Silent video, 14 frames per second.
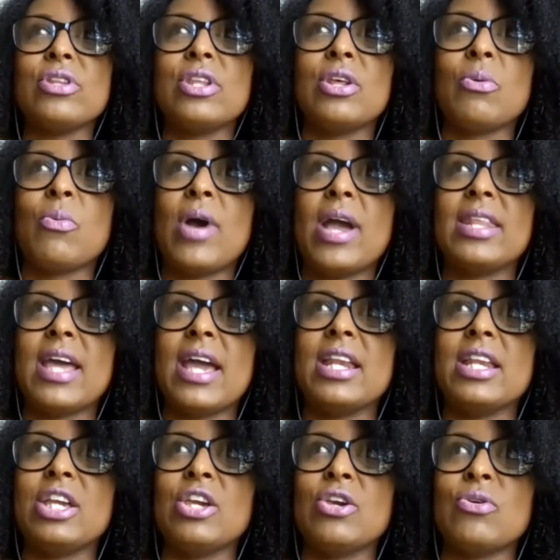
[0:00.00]
the way that
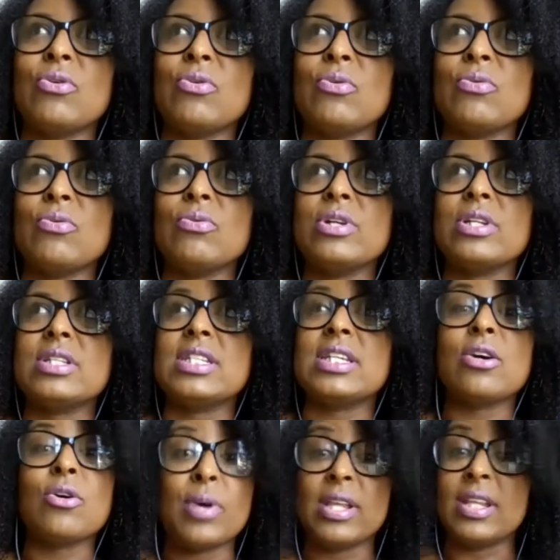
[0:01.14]
you
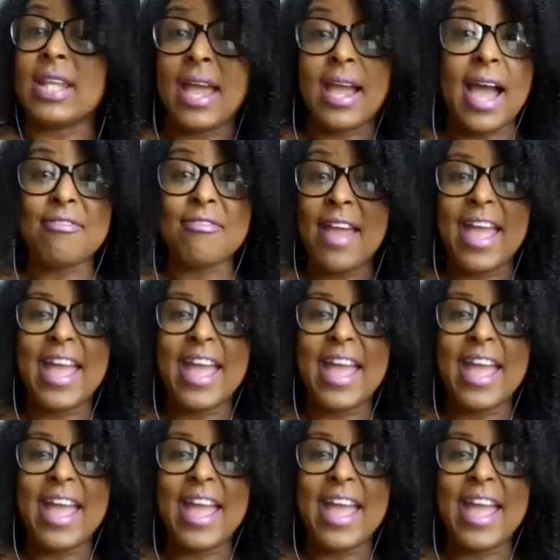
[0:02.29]
deal with, like, I've had,